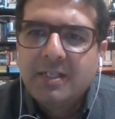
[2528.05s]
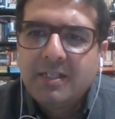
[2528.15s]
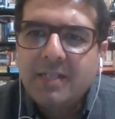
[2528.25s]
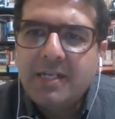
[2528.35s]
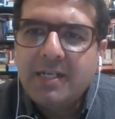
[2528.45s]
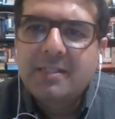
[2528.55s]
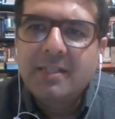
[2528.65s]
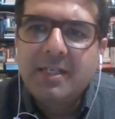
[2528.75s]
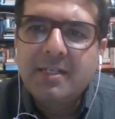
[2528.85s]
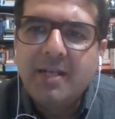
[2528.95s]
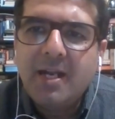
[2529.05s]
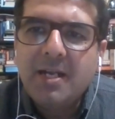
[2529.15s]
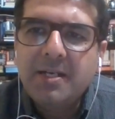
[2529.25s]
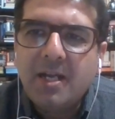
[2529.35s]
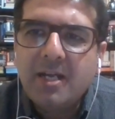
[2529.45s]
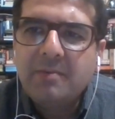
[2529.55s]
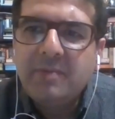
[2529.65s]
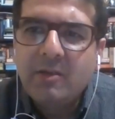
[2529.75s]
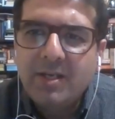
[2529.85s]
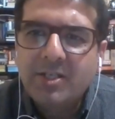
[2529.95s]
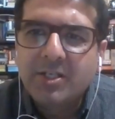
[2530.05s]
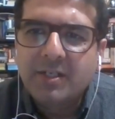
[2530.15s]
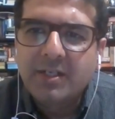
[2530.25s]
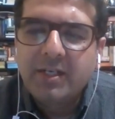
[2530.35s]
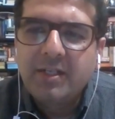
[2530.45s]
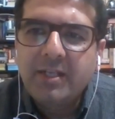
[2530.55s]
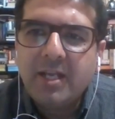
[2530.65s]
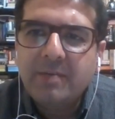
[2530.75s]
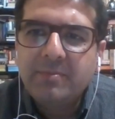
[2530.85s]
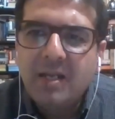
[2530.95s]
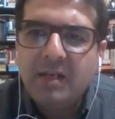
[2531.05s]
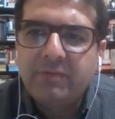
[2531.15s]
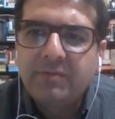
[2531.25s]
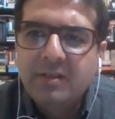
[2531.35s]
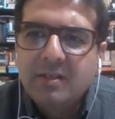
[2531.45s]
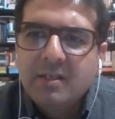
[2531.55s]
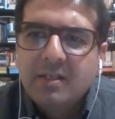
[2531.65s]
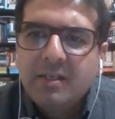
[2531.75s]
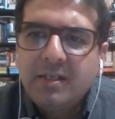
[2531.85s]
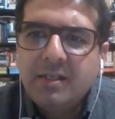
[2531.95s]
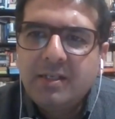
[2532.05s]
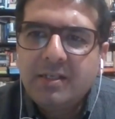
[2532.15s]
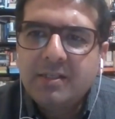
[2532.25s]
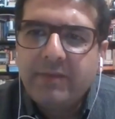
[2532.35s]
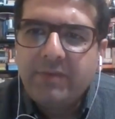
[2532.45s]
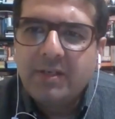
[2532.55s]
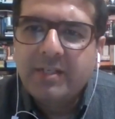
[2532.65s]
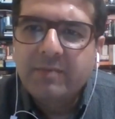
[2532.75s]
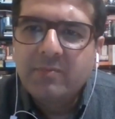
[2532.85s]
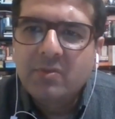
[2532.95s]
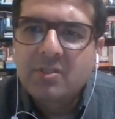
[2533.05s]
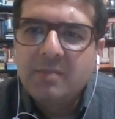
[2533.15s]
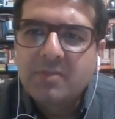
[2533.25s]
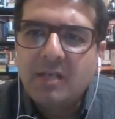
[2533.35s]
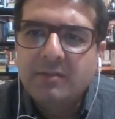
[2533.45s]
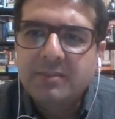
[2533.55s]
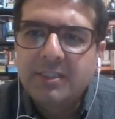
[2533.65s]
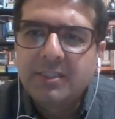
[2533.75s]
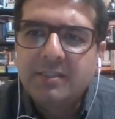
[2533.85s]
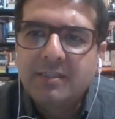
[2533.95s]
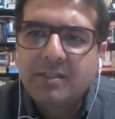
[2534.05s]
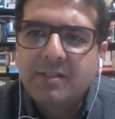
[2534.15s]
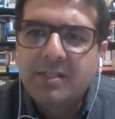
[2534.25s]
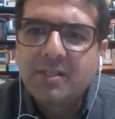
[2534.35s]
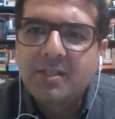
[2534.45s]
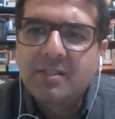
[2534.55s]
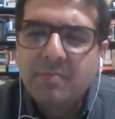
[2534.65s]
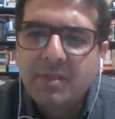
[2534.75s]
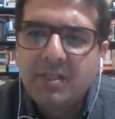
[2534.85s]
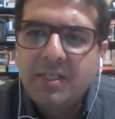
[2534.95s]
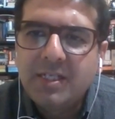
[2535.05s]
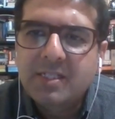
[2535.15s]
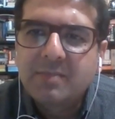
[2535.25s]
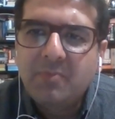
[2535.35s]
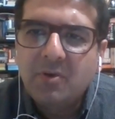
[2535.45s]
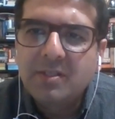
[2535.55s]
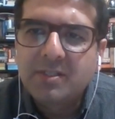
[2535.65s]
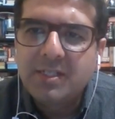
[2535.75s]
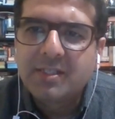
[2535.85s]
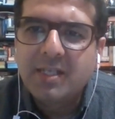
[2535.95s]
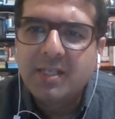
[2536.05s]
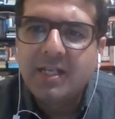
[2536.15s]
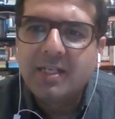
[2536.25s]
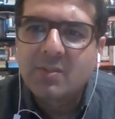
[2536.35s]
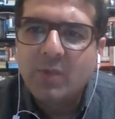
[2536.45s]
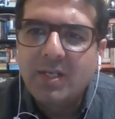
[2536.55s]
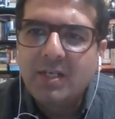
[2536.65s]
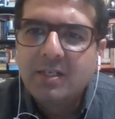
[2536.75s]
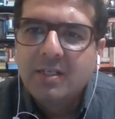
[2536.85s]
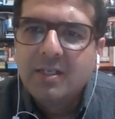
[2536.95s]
He writes, the Iran-Arab equation in the Arab Gulf is affecting Muslim South Asian countries' Middle East policies as well